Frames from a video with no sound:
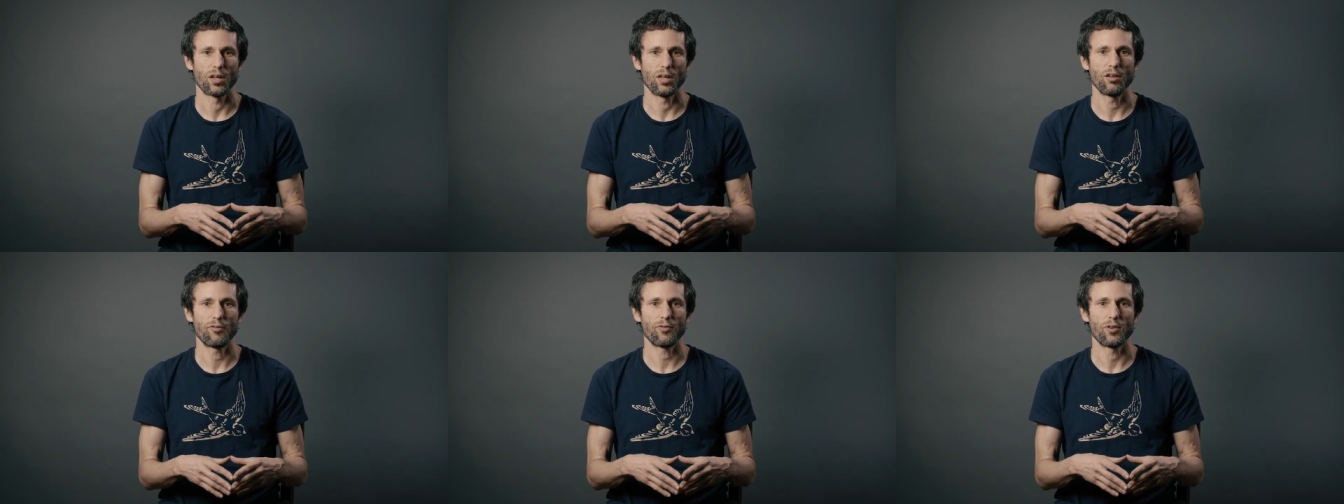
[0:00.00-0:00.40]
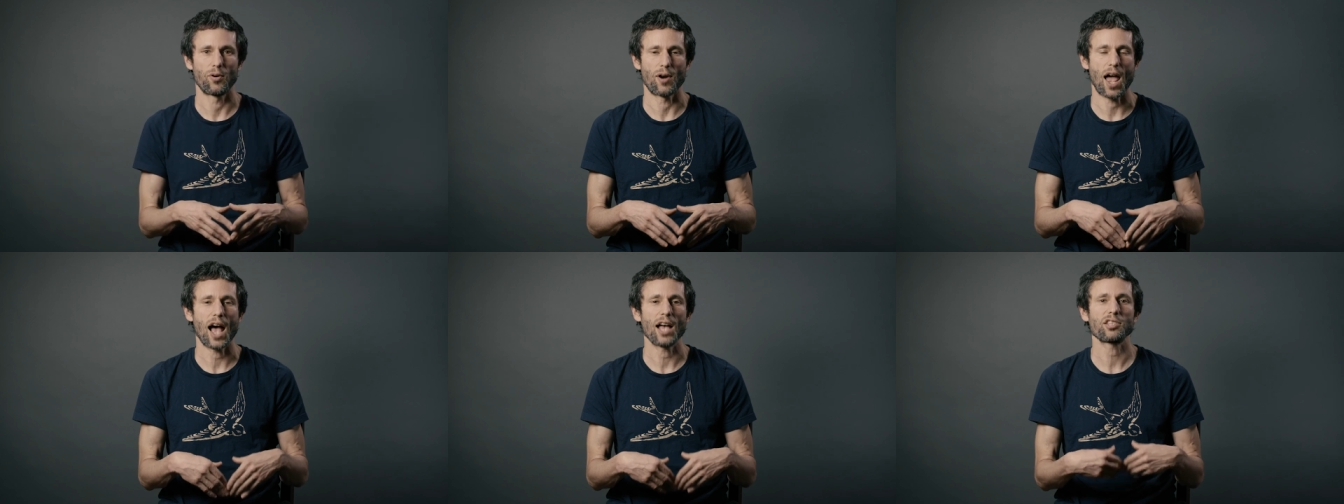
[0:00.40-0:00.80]
if
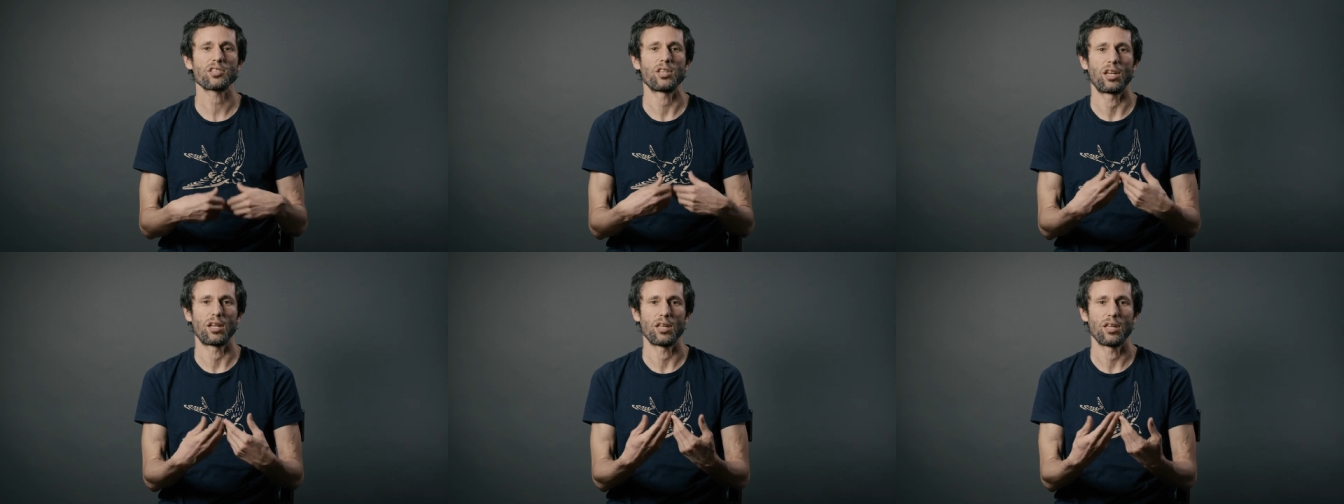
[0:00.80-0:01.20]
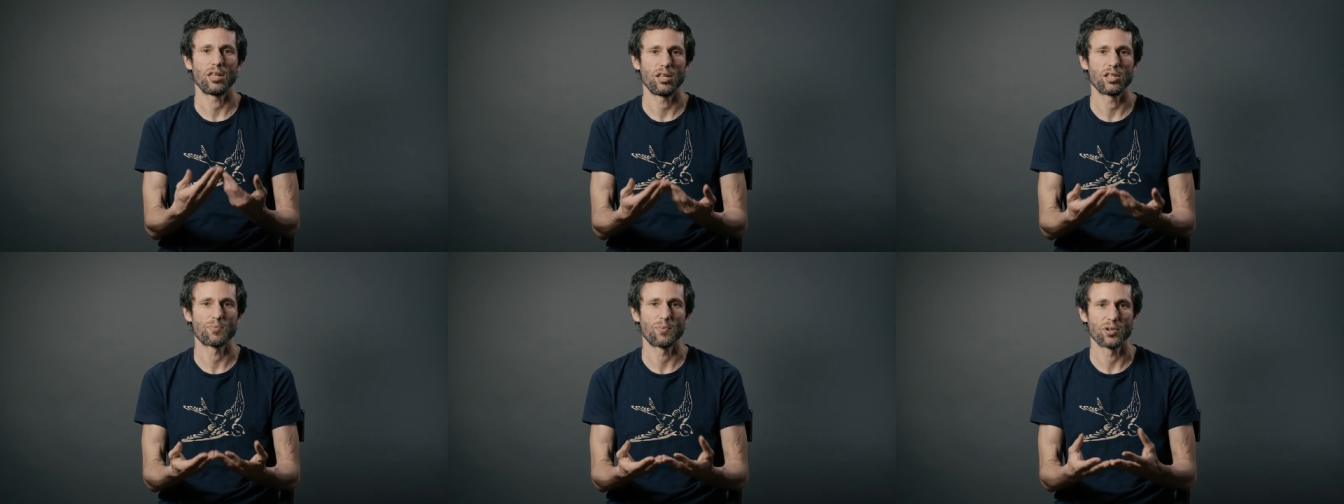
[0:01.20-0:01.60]
your asking
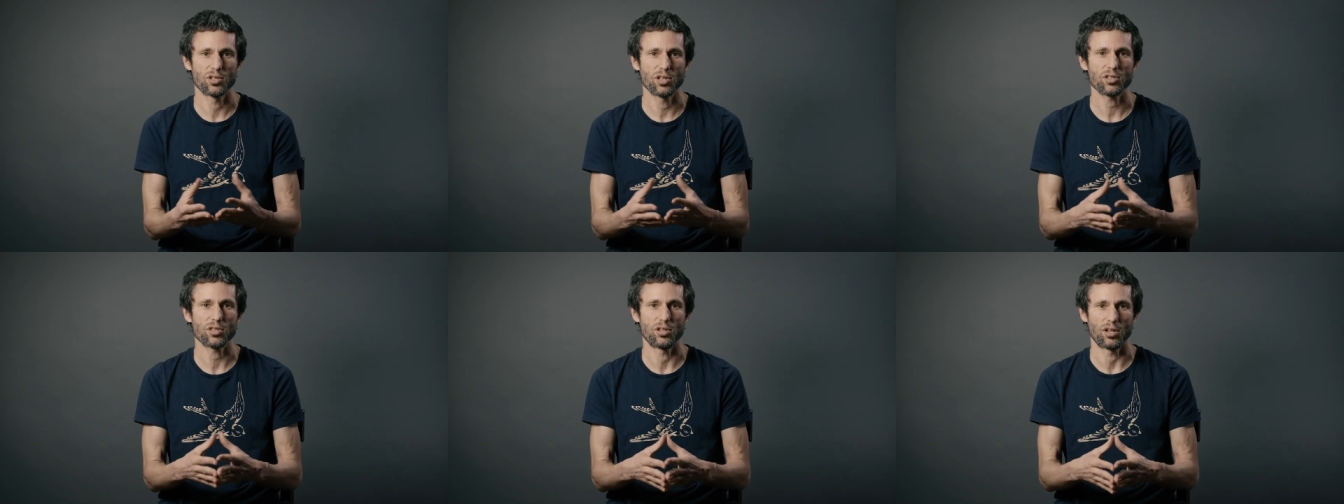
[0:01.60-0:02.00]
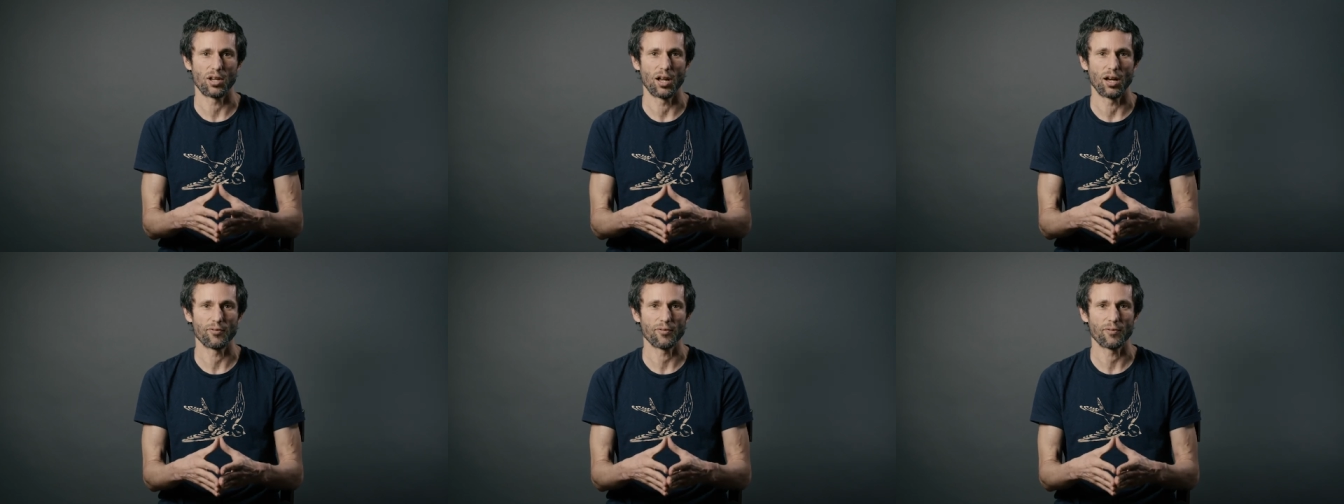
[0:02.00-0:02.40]
is persistent
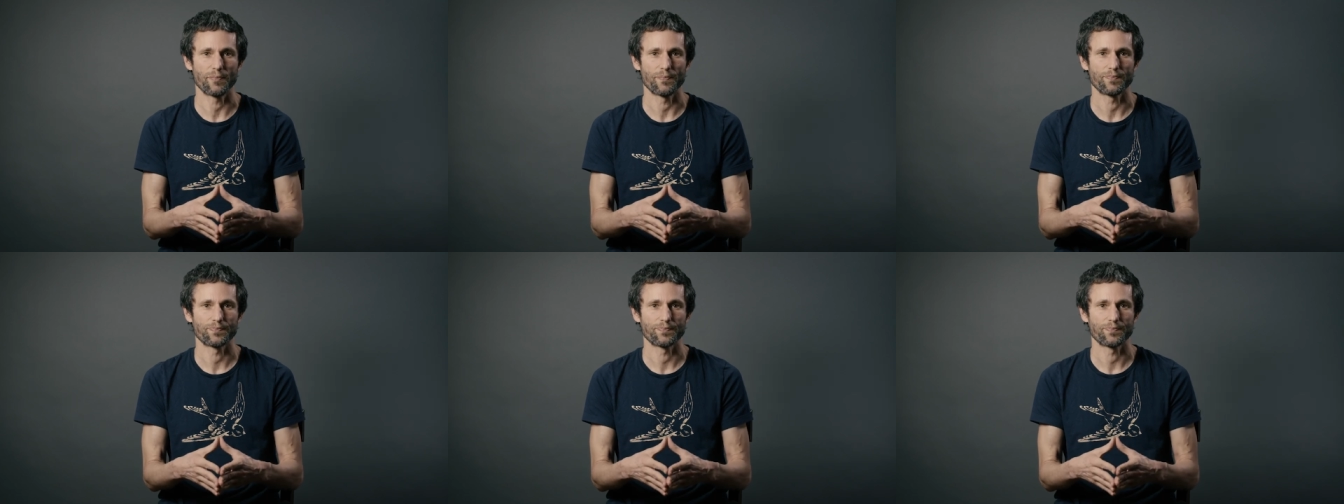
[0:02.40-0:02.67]
enough.